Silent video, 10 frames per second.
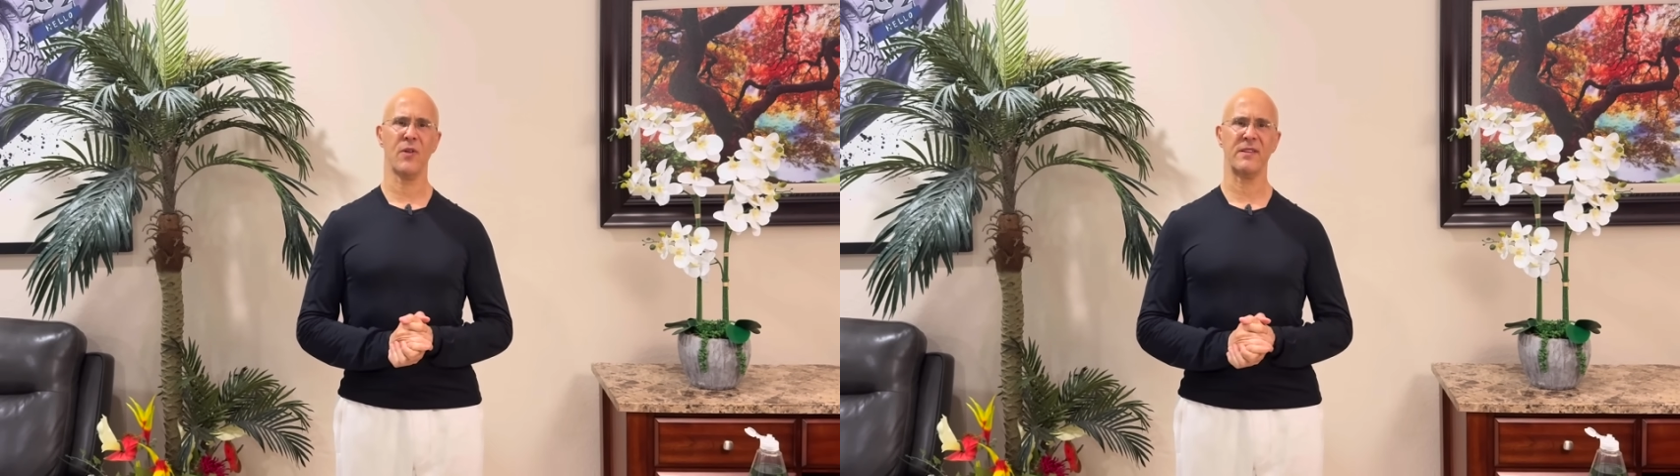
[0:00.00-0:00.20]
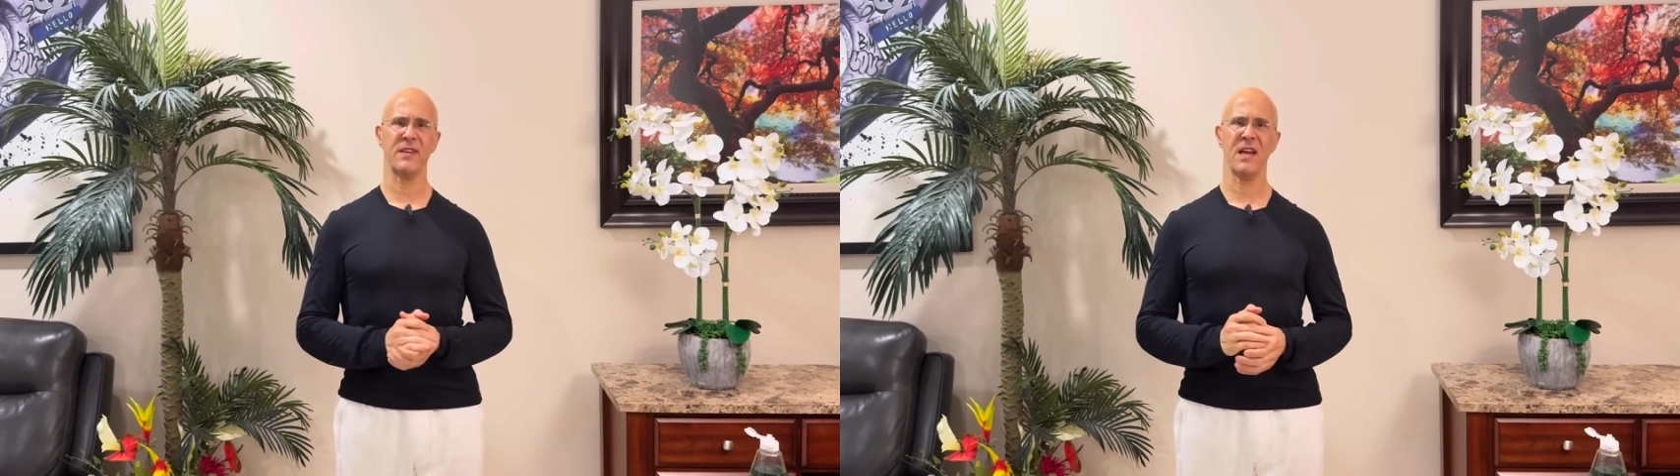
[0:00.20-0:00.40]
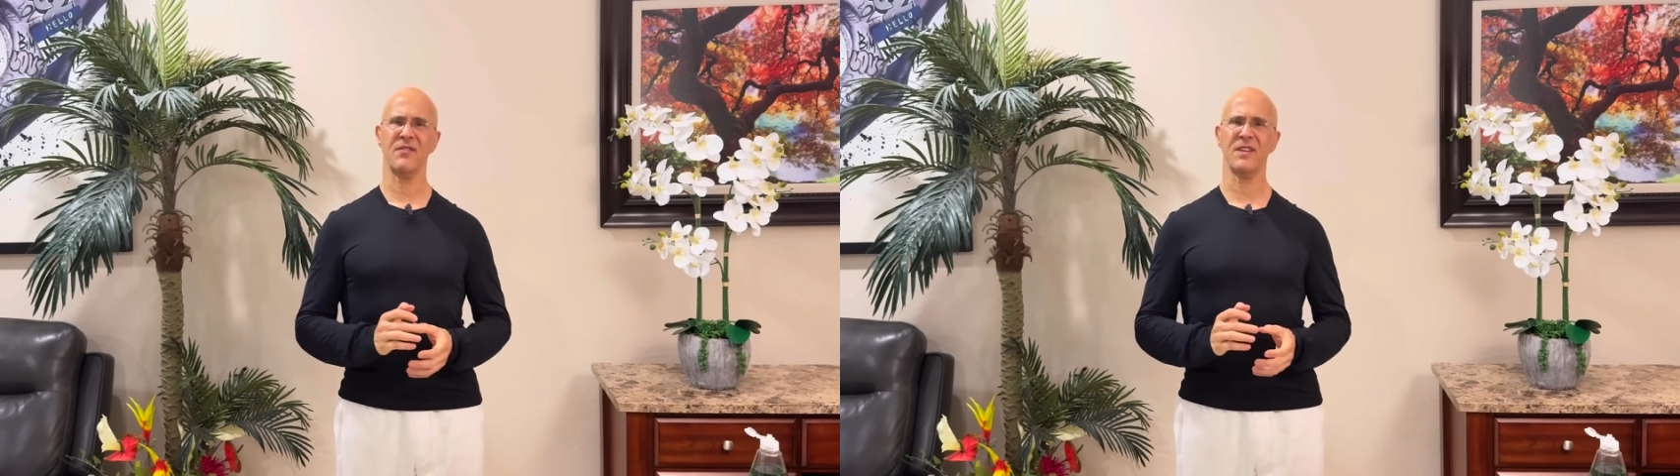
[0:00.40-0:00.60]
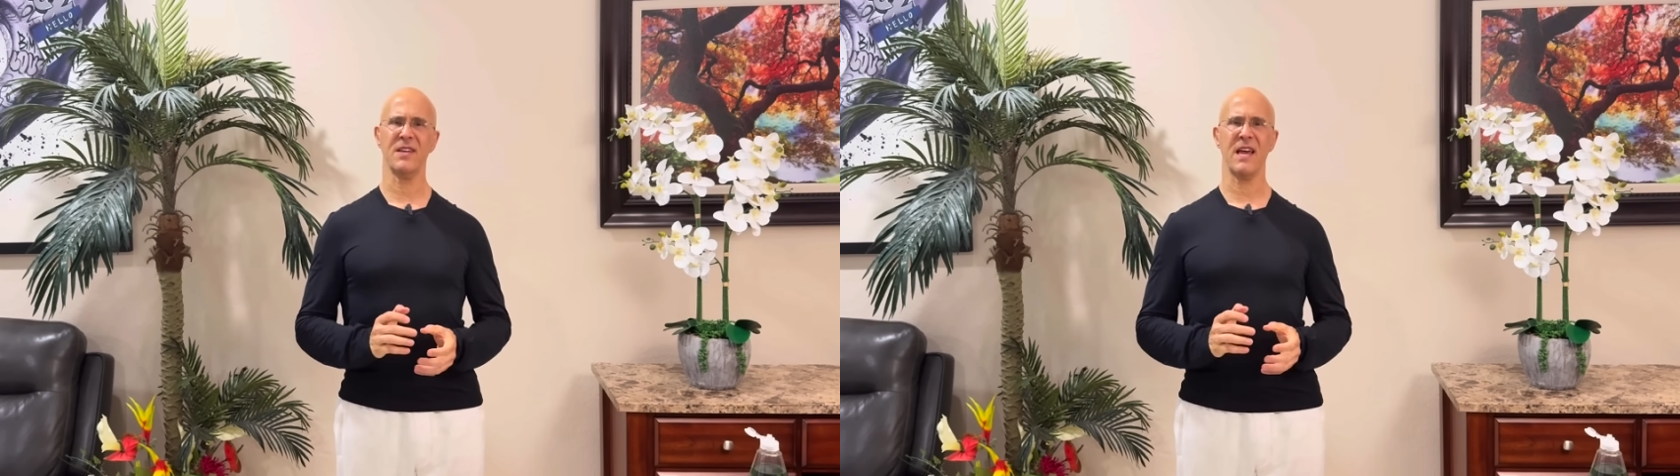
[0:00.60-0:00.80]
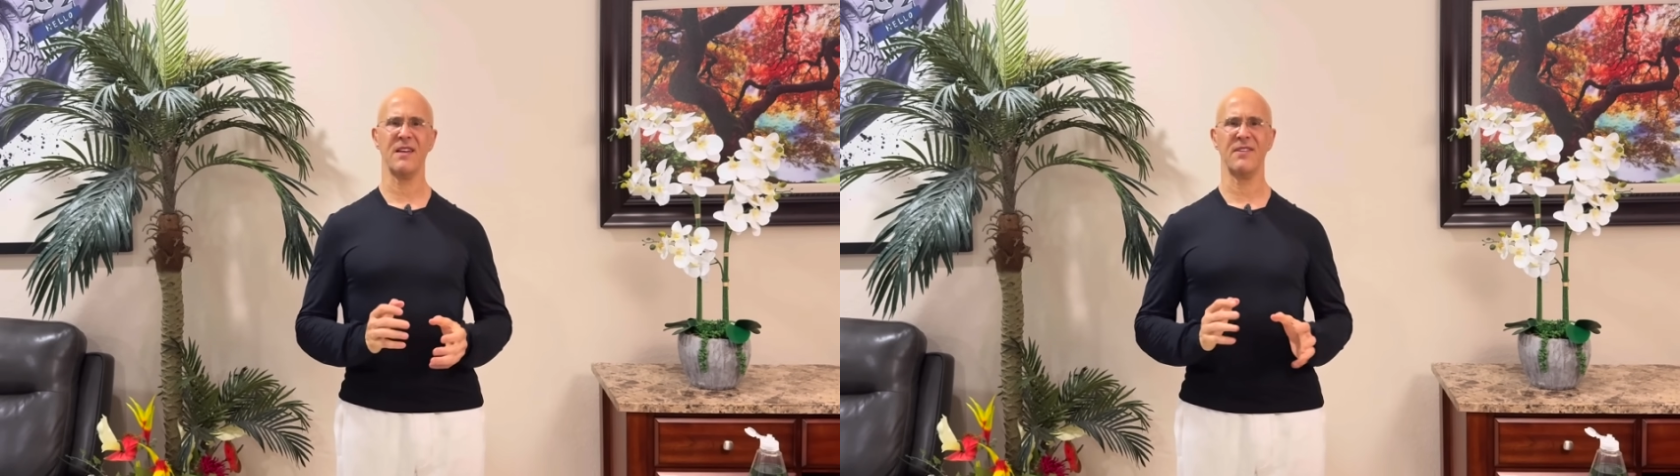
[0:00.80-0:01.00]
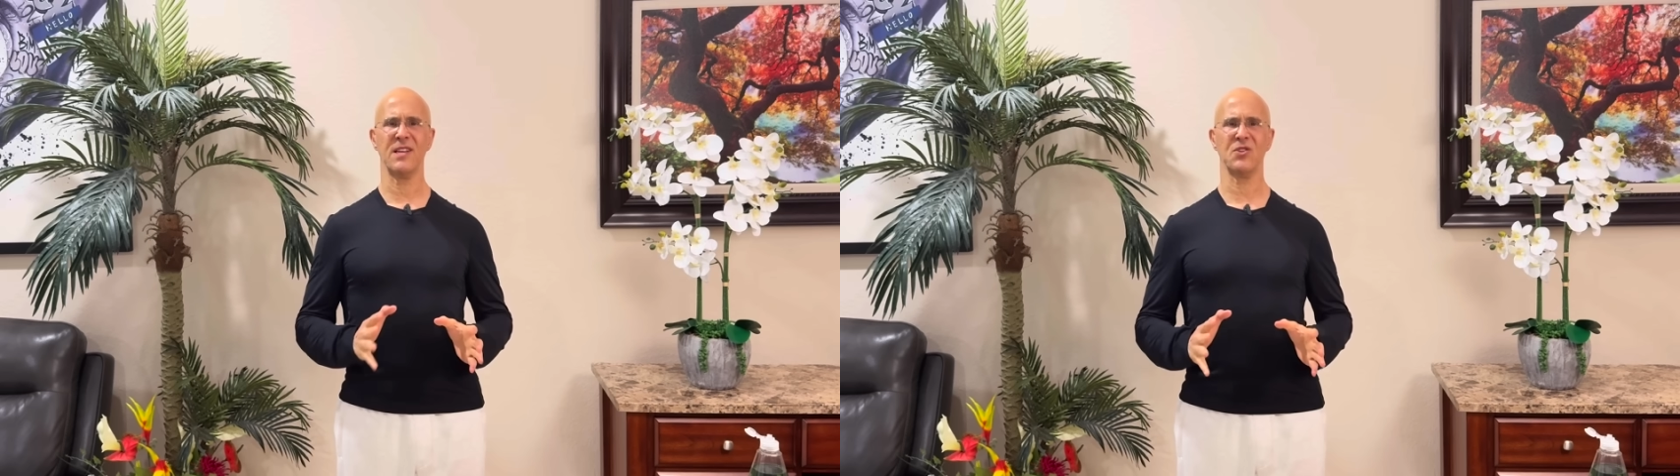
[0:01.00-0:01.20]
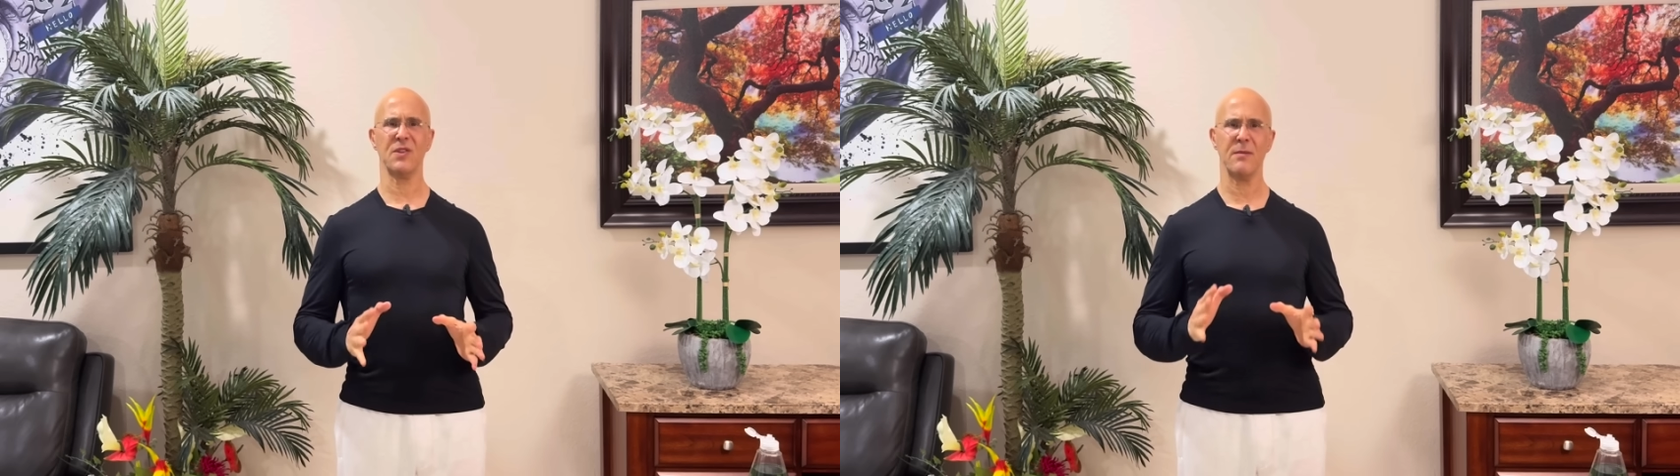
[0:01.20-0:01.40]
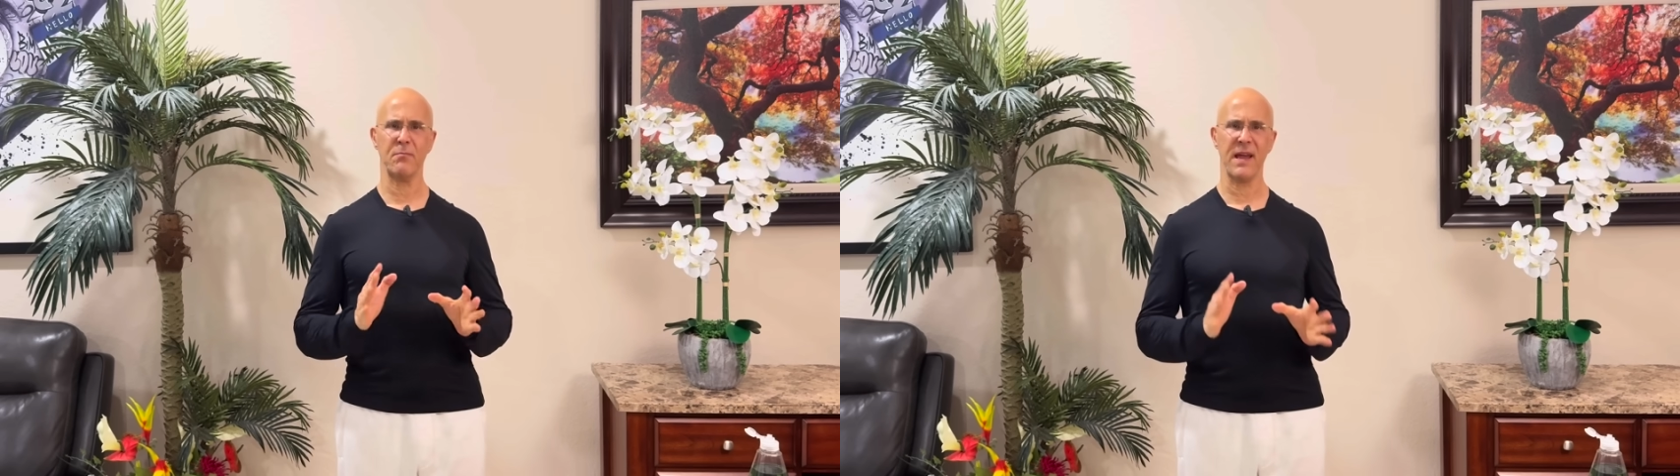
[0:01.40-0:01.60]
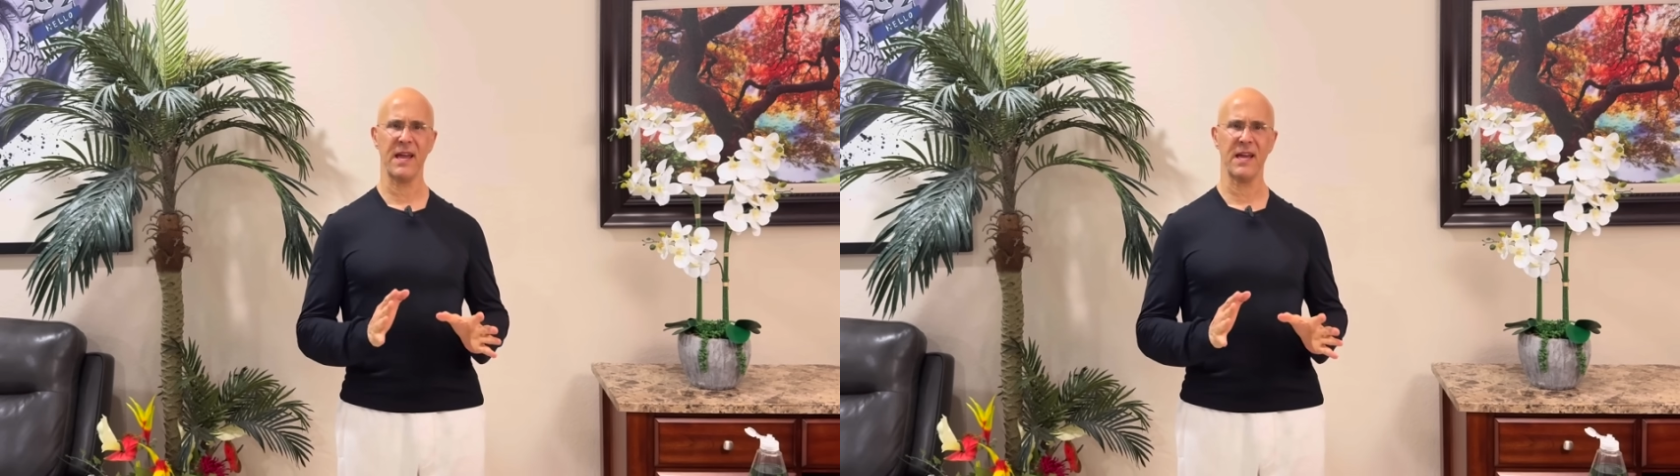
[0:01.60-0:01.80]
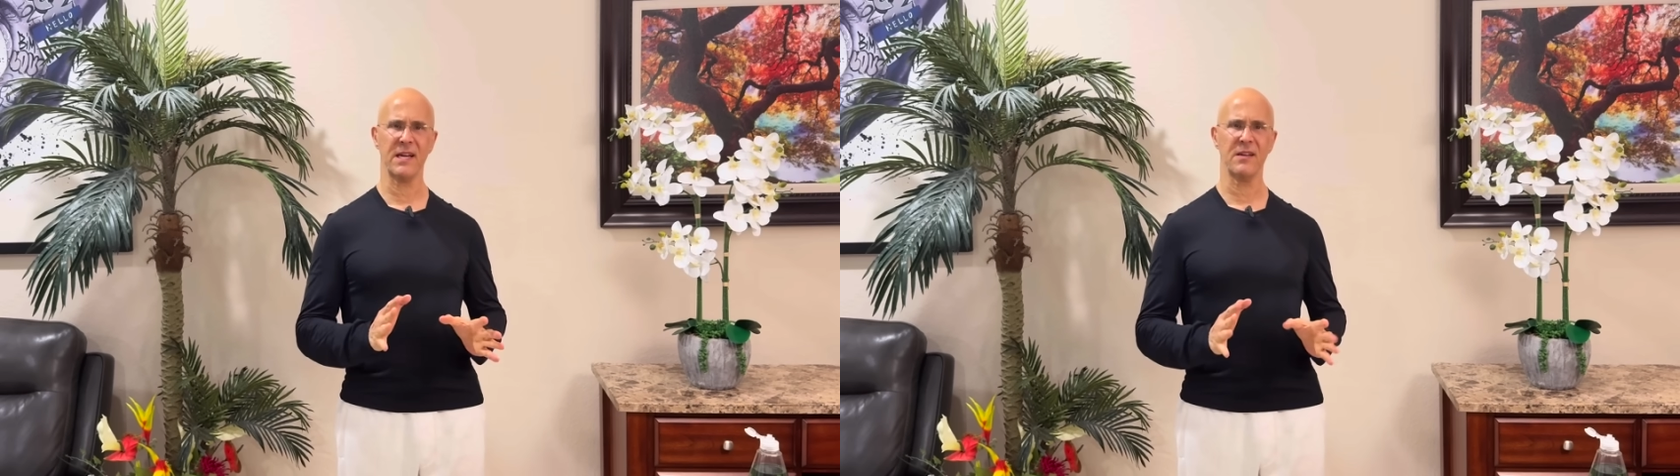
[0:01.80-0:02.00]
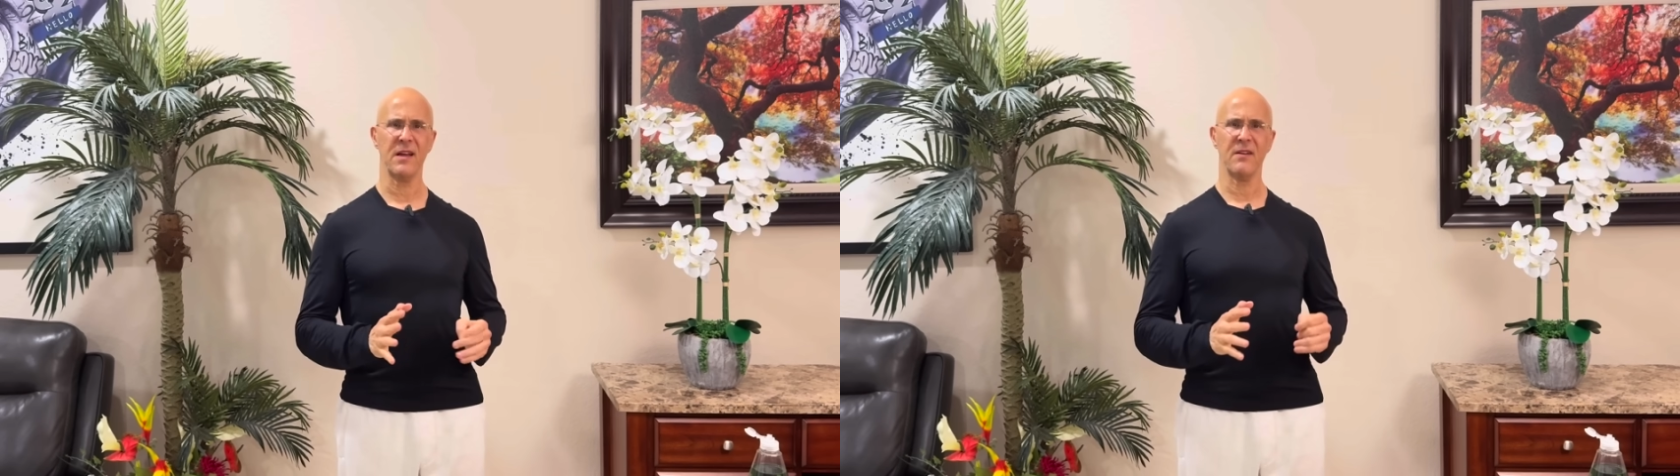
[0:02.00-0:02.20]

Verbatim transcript: that the FDA eventually banned